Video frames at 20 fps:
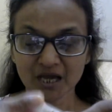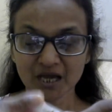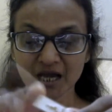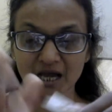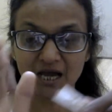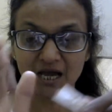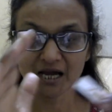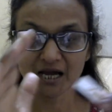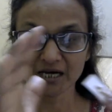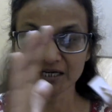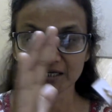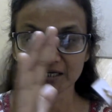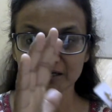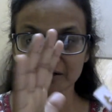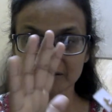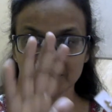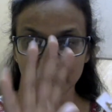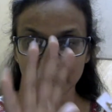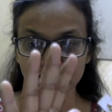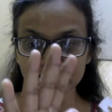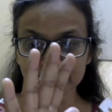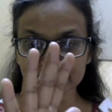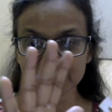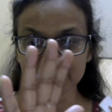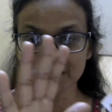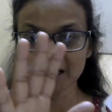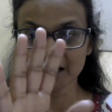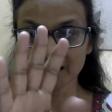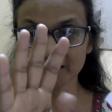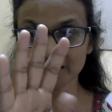and right
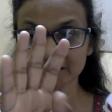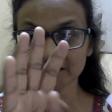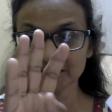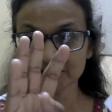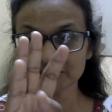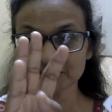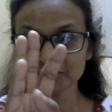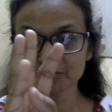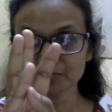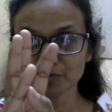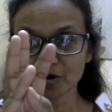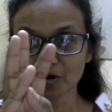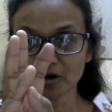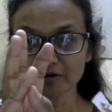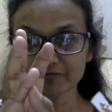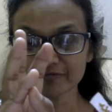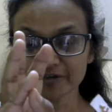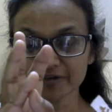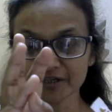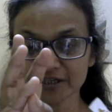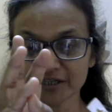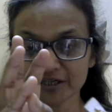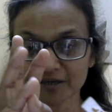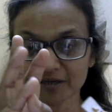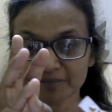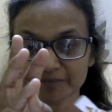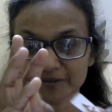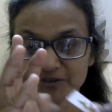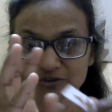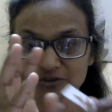hand small finger
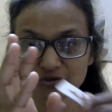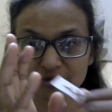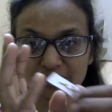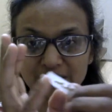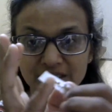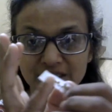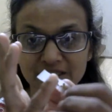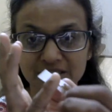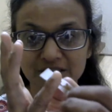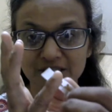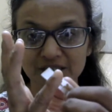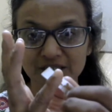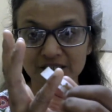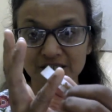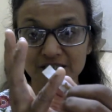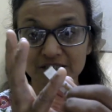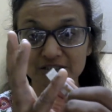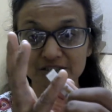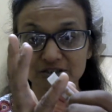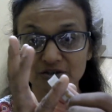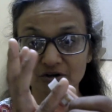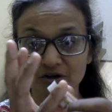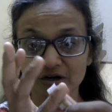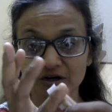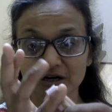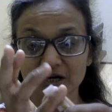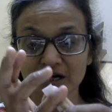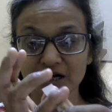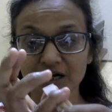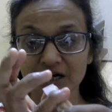upper joint is
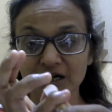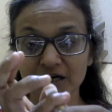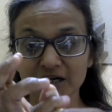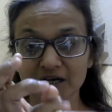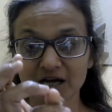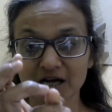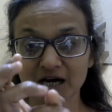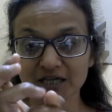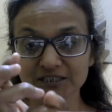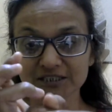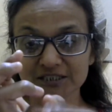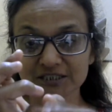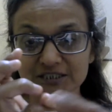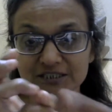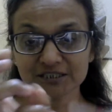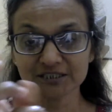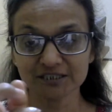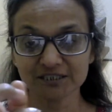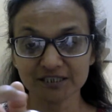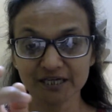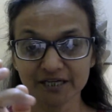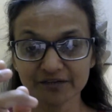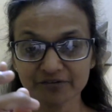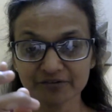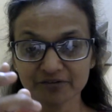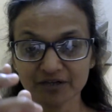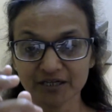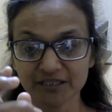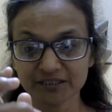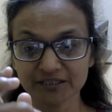your large intestine
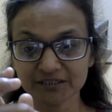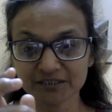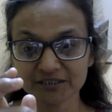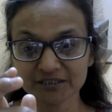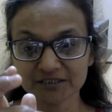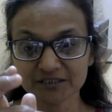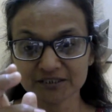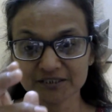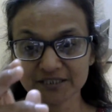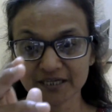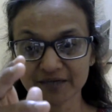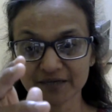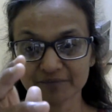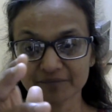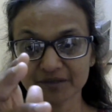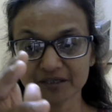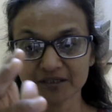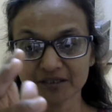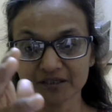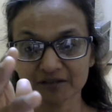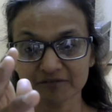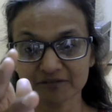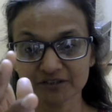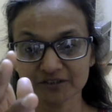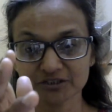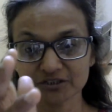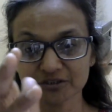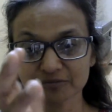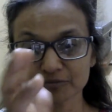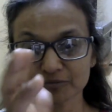related segment,
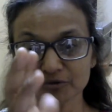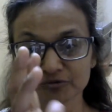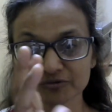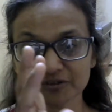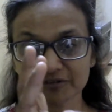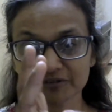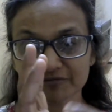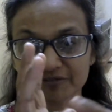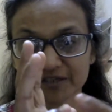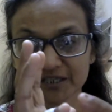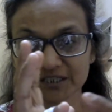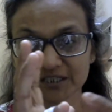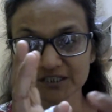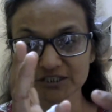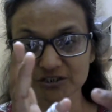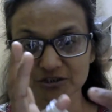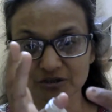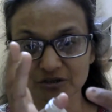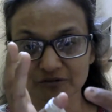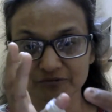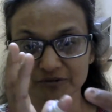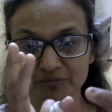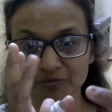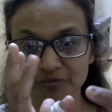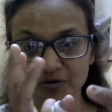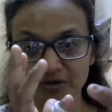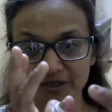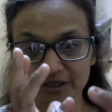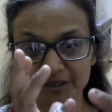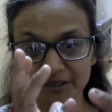which removes the waste of the
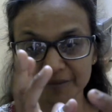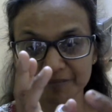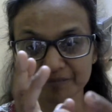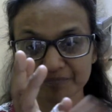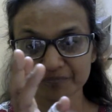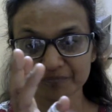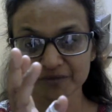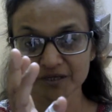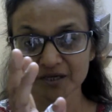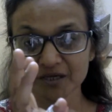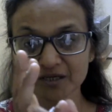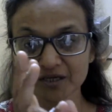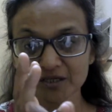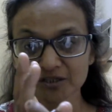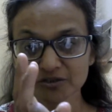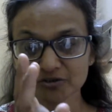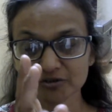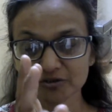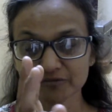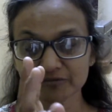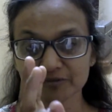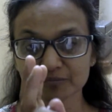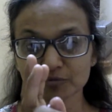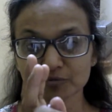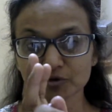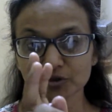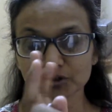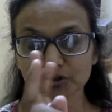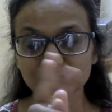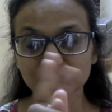body. So if the
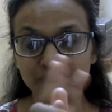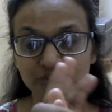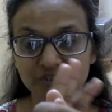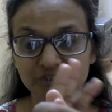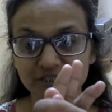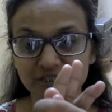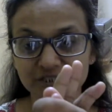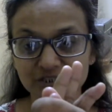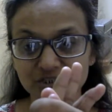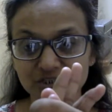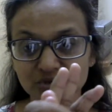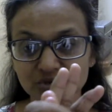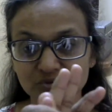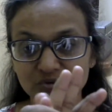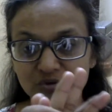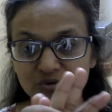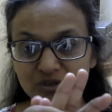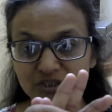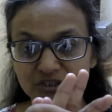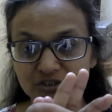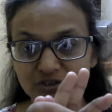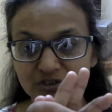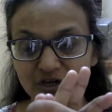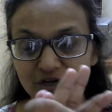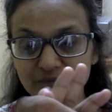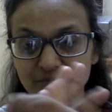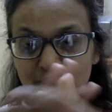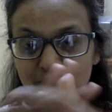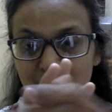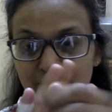motions and the stool is
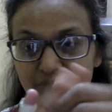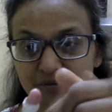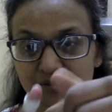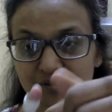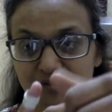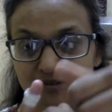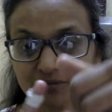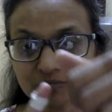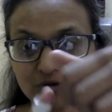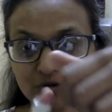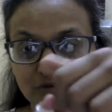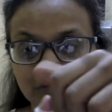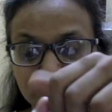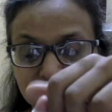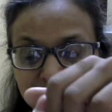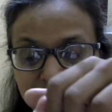not proper, the bowels